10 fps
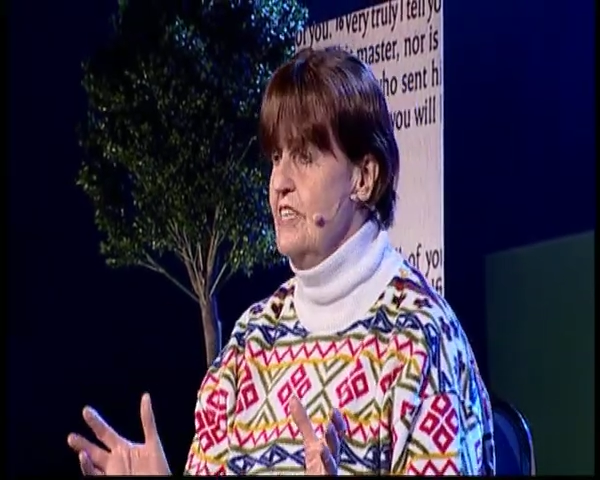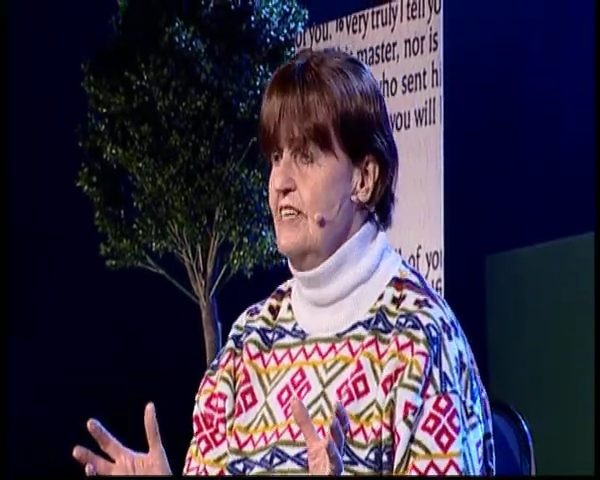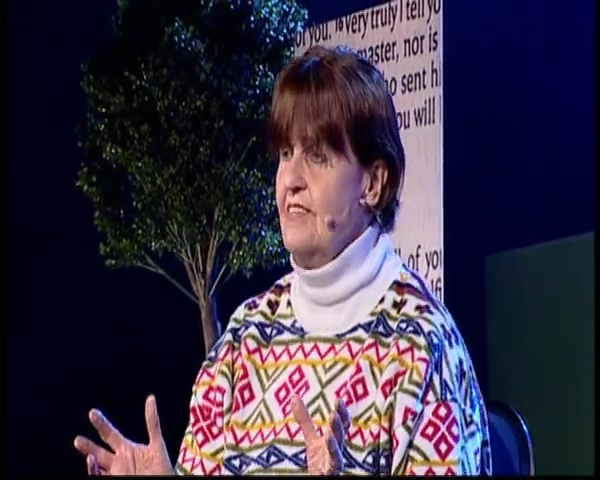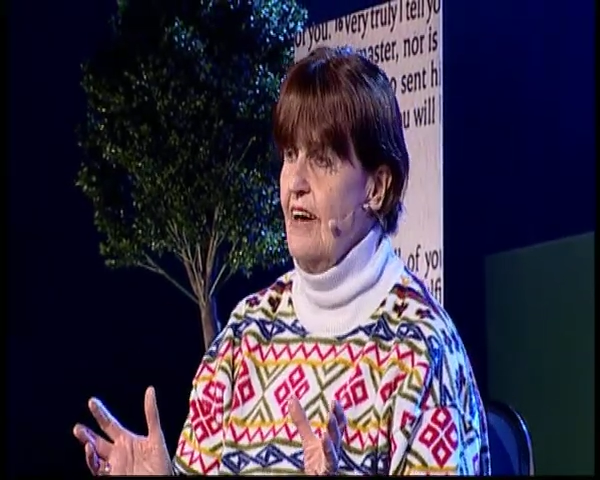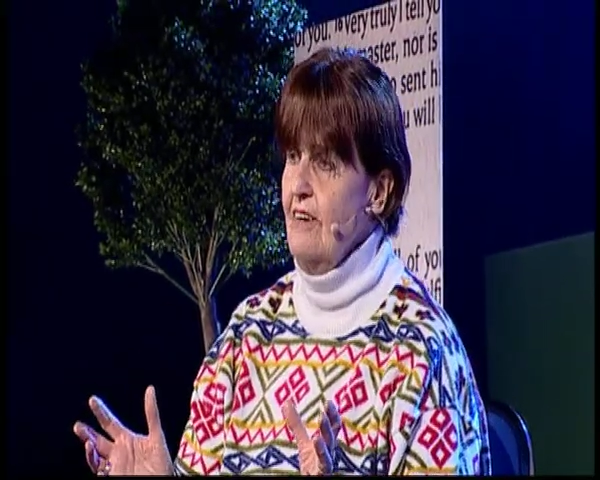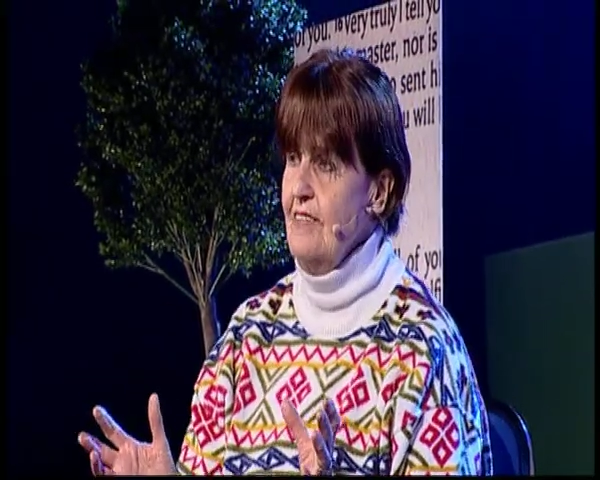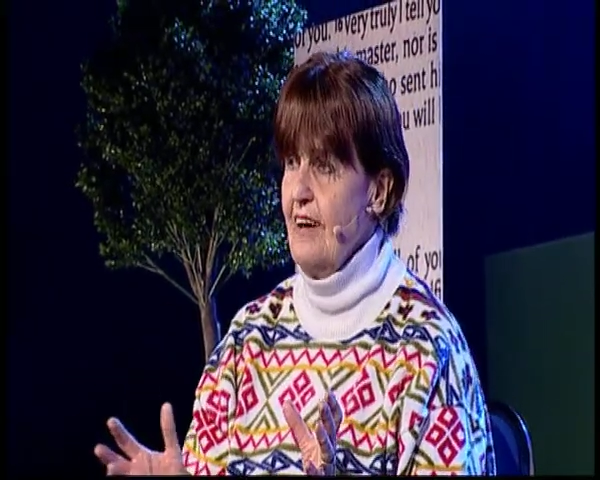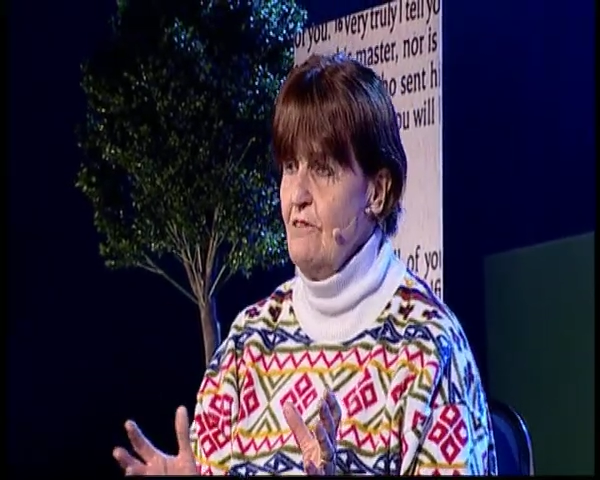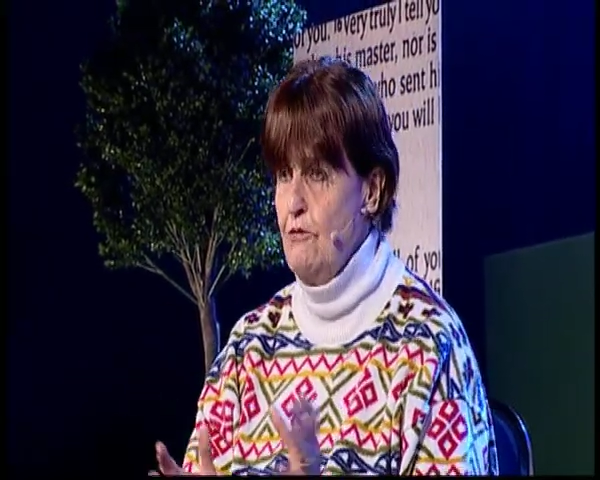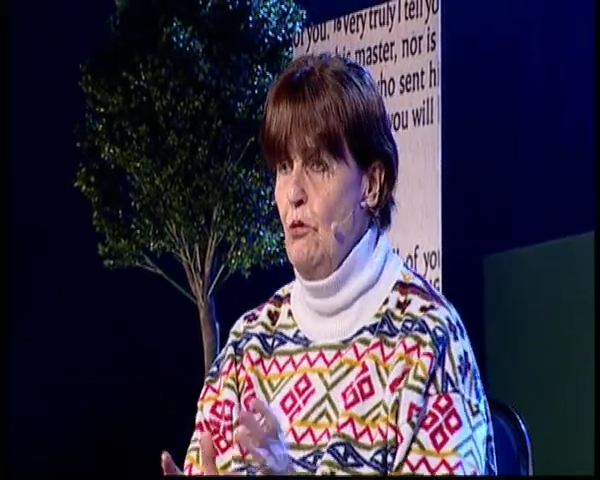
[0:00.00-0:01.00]
there in that
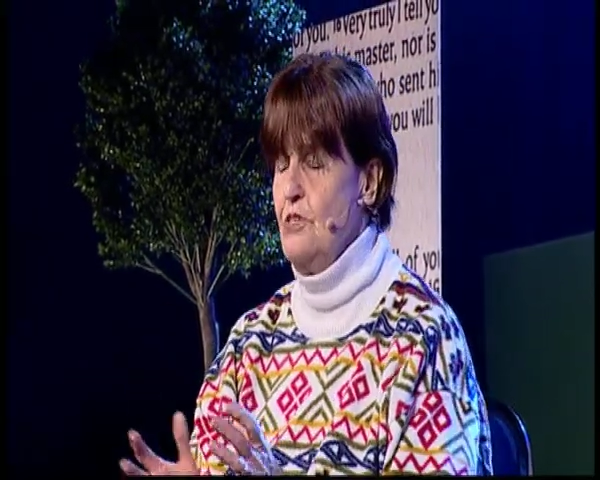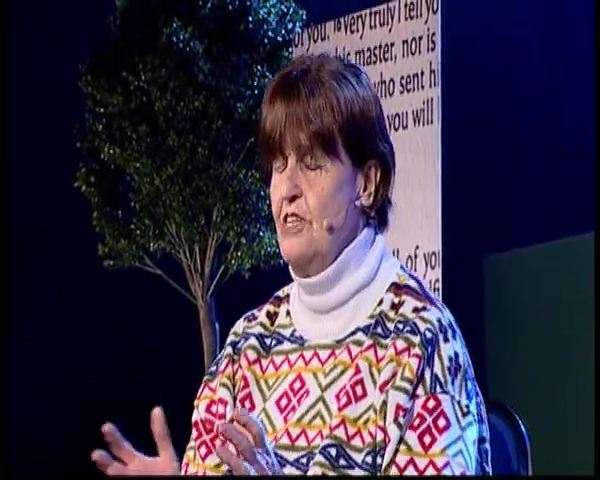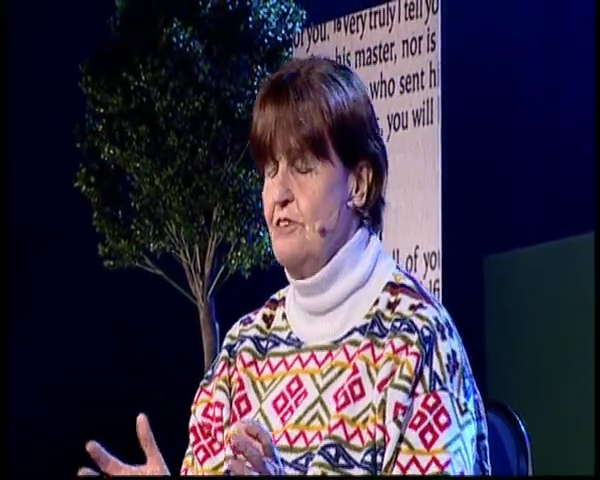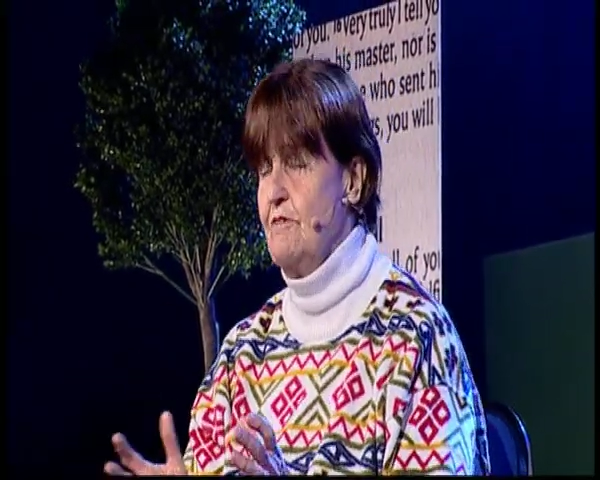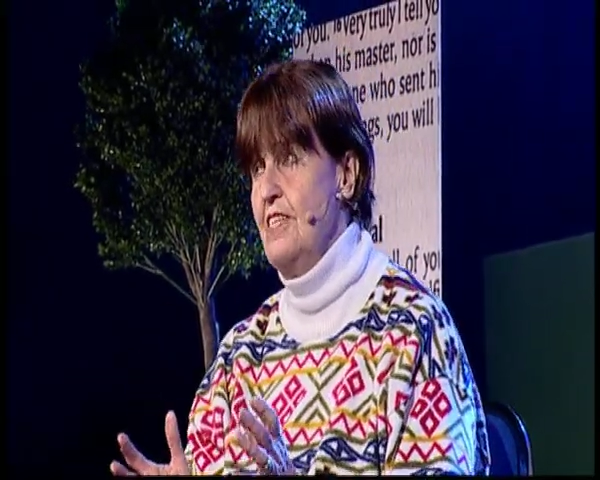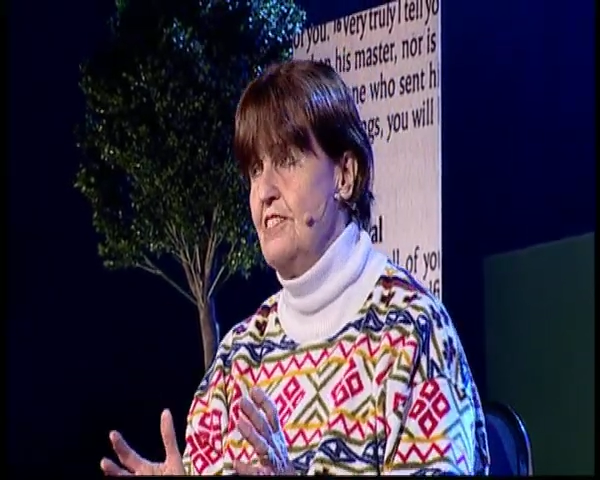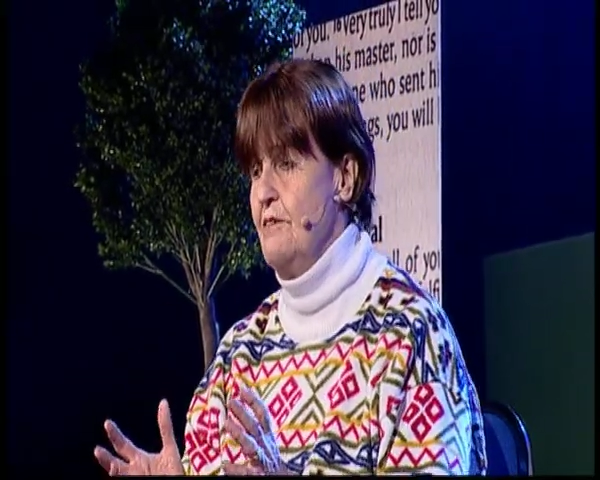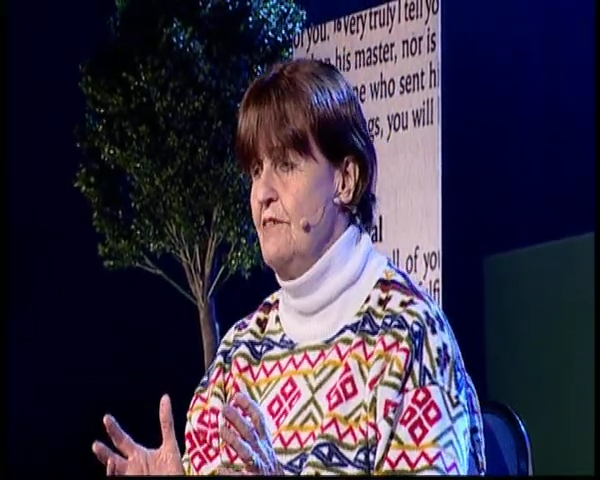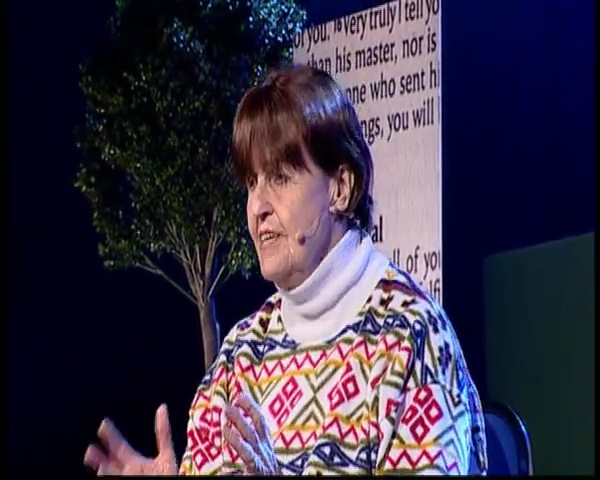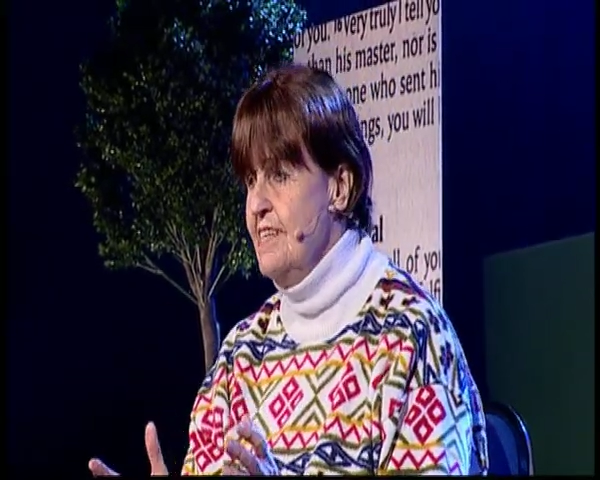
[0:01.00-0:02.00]
40 degrees of
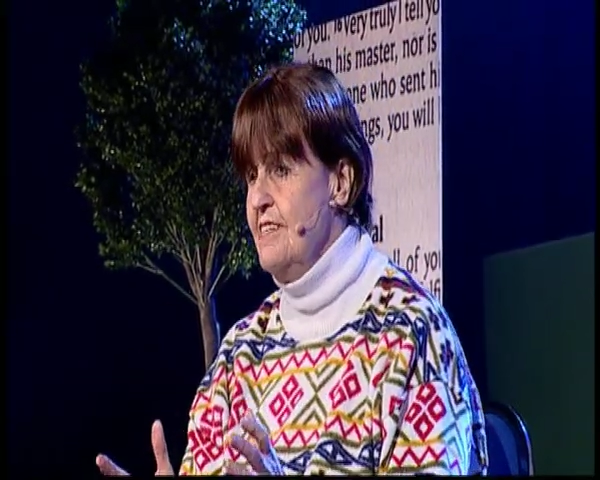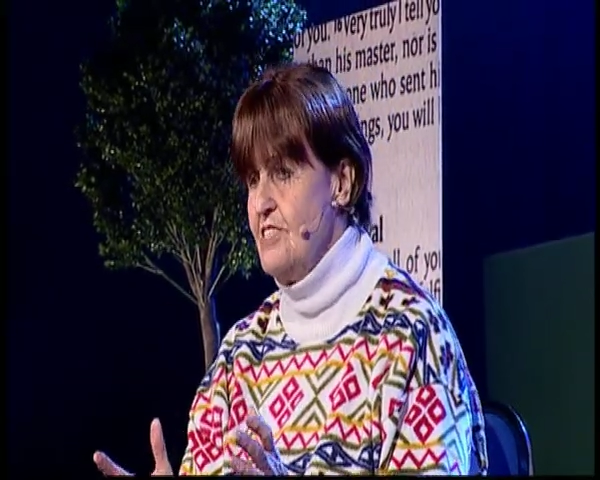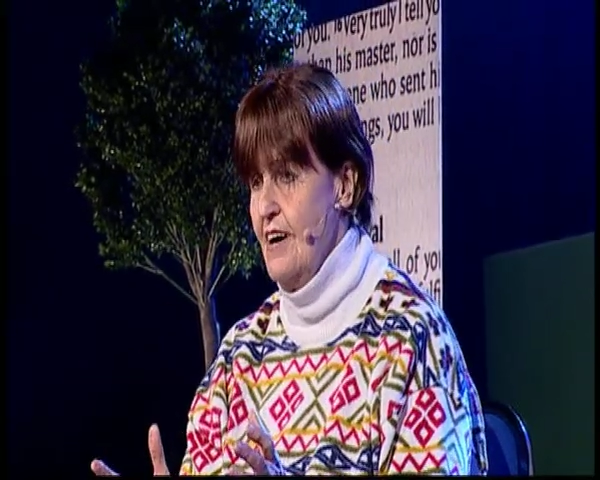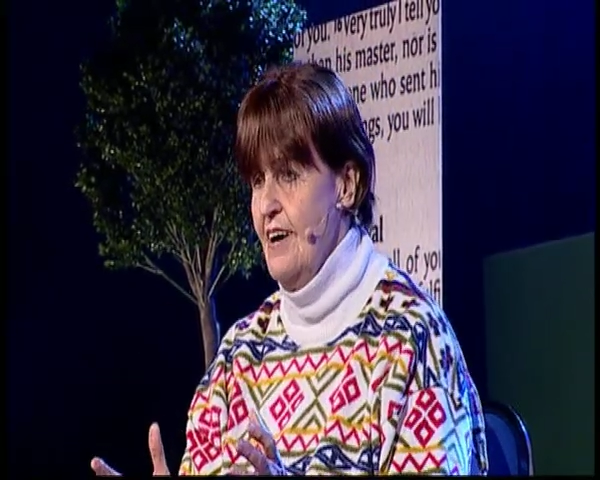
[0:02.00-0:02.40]
heat,